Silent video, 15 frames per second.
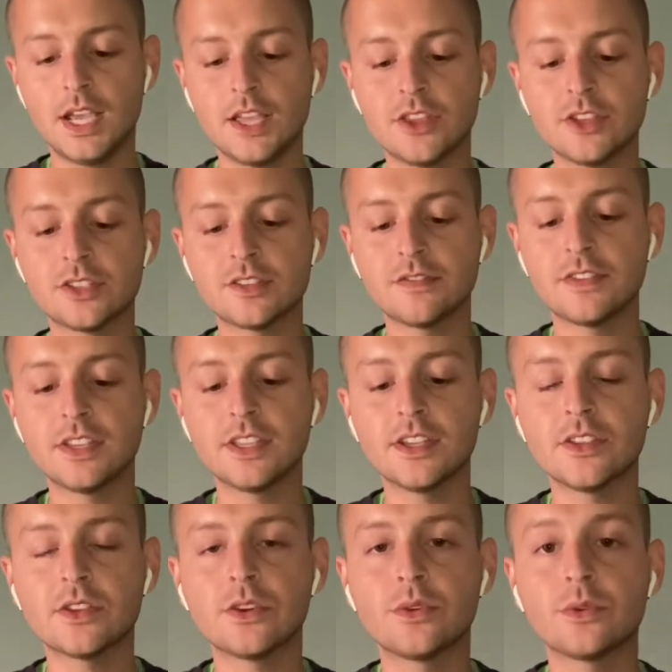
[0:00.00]
There's a
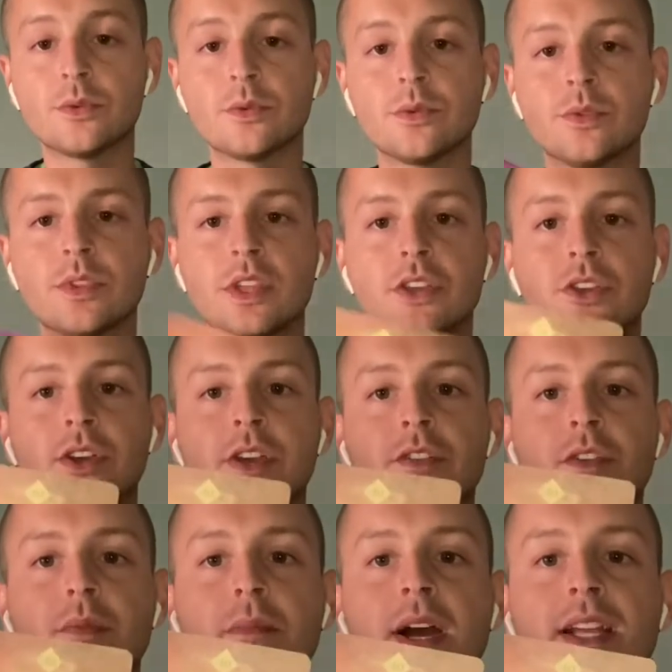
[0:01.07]
feeling though that you'll get
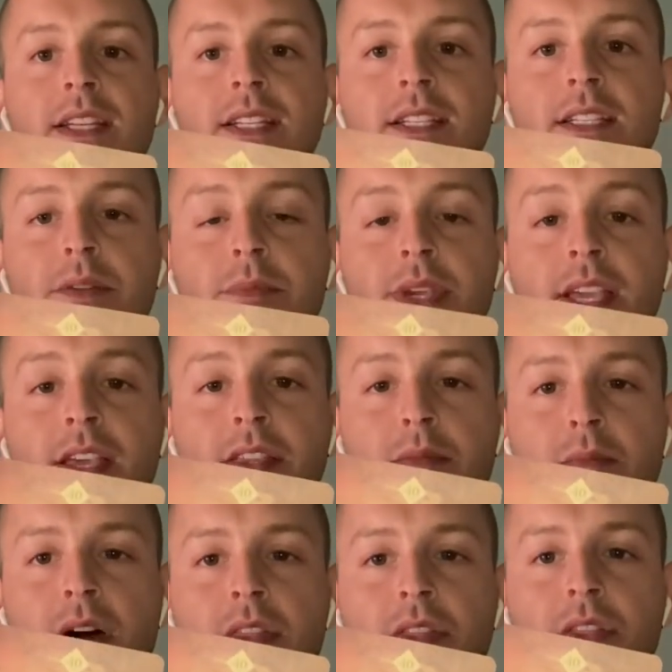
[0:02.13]
reminded to begin the
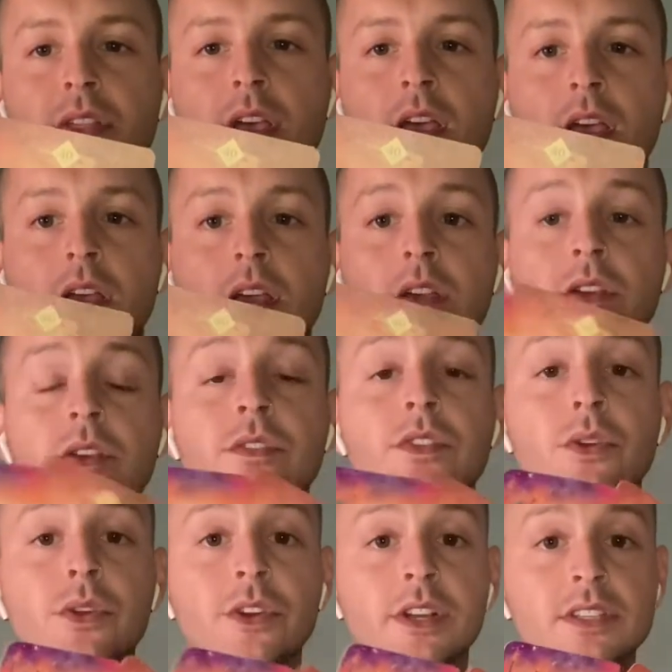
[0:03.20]
month even
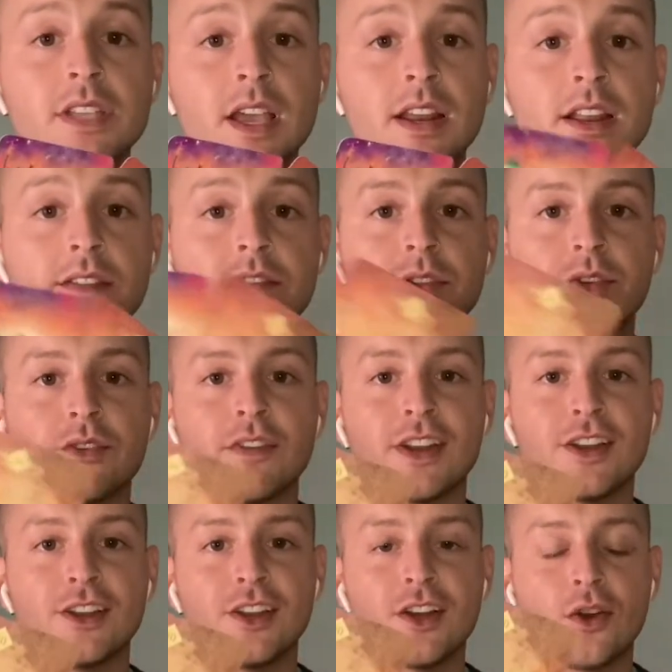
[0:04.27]
though you're excited, even though you're
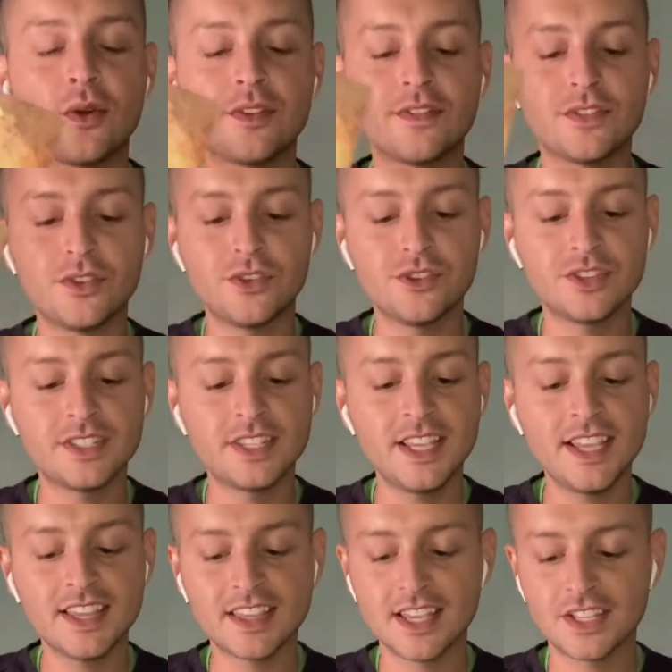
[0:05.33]
ready to go, even though you're
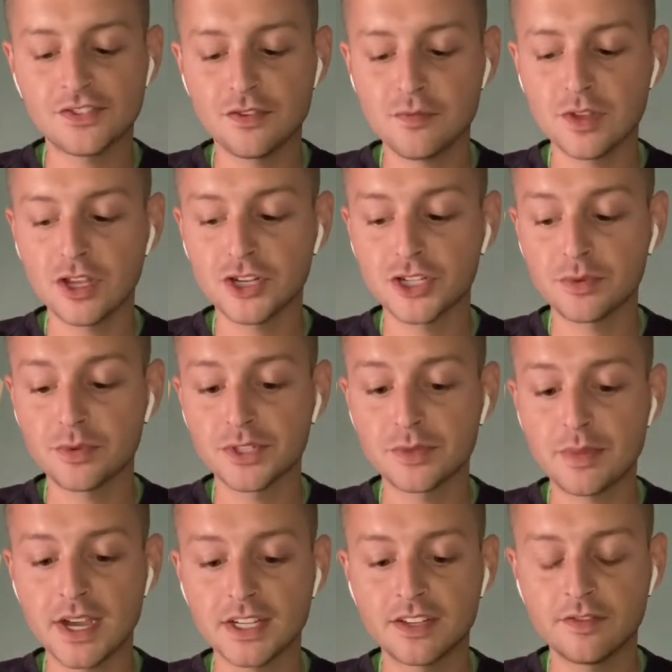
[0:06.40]
seeing things from a larger
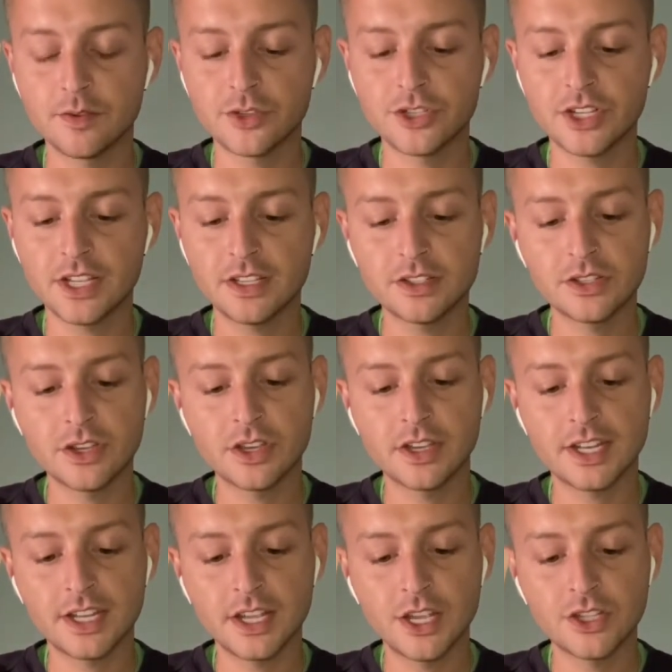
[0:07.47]
perspective, which is
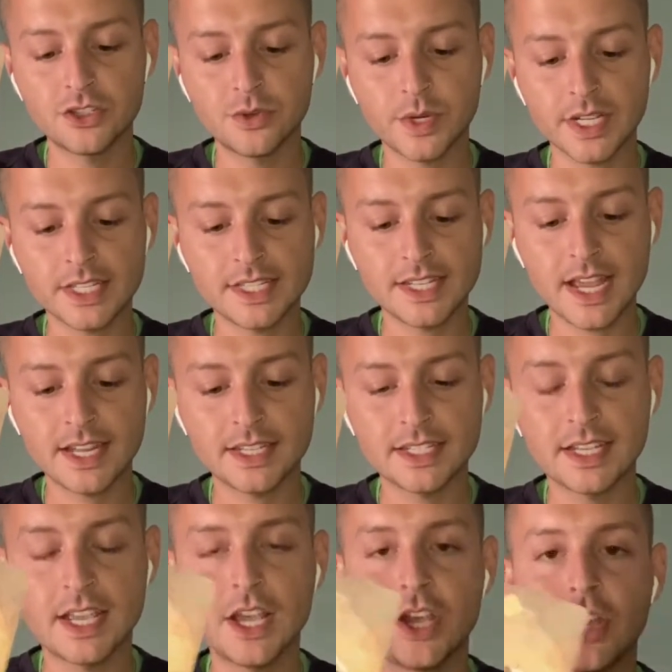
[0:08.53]
good to an extent,
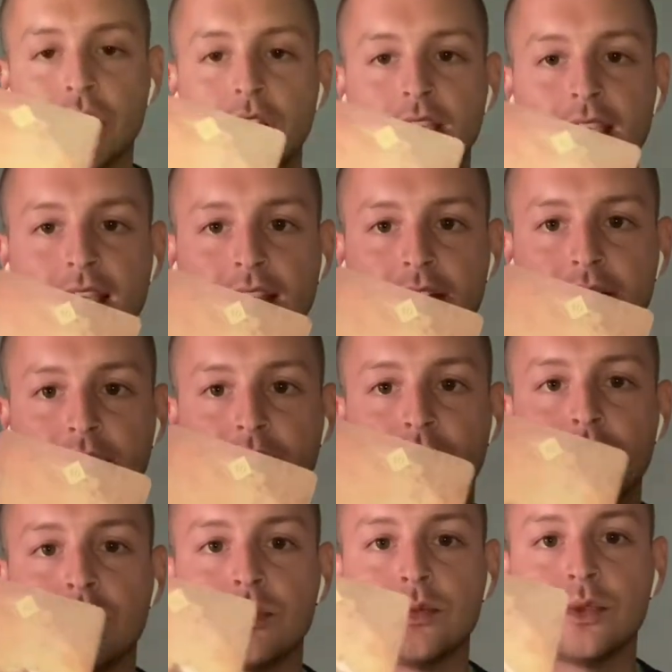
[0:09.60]
again,
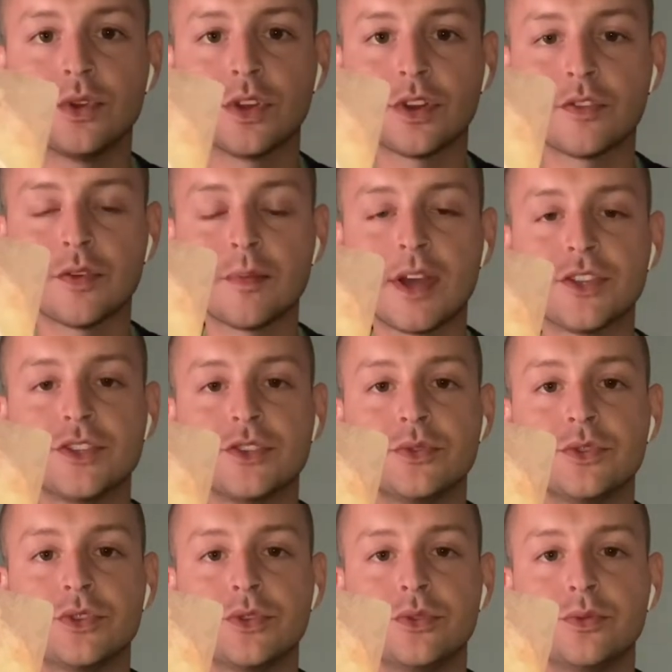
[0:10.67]
they're going to remind you
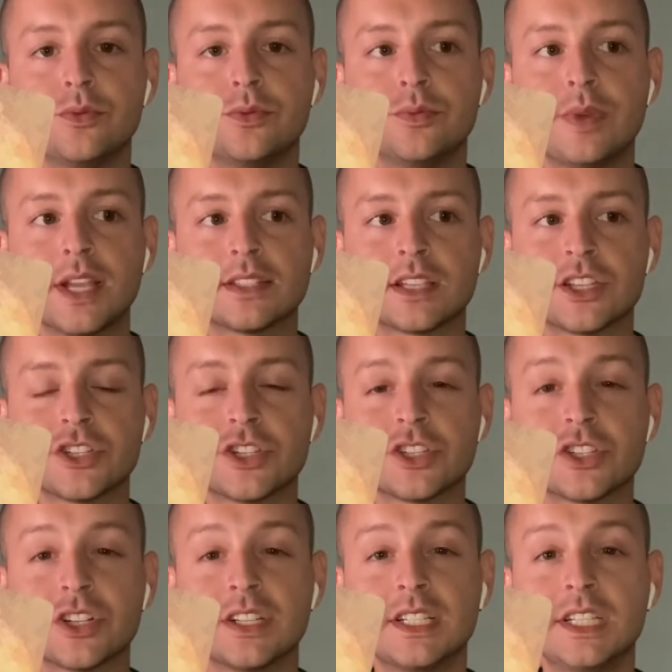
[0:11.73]
to pay attention to
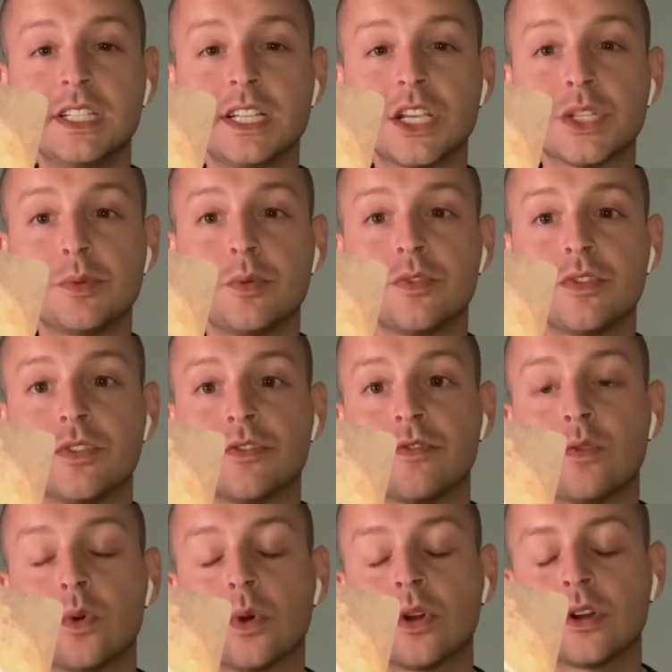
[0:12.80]
certain details moving
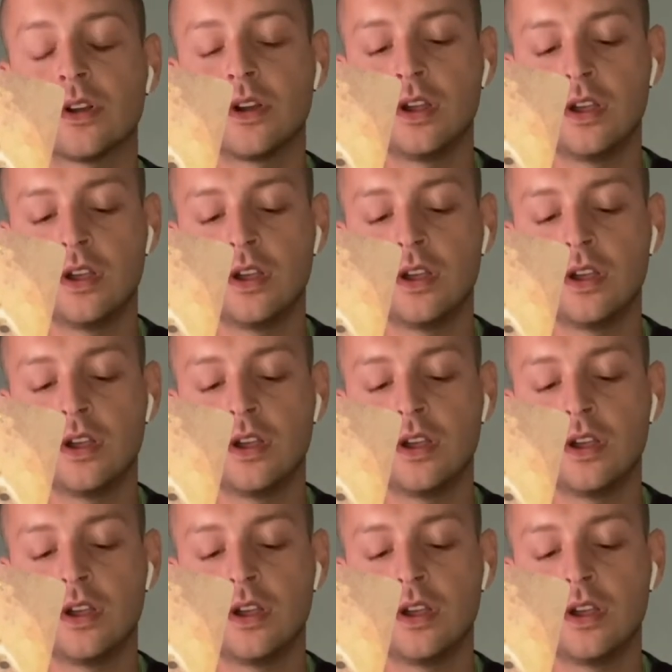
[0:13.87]
forward,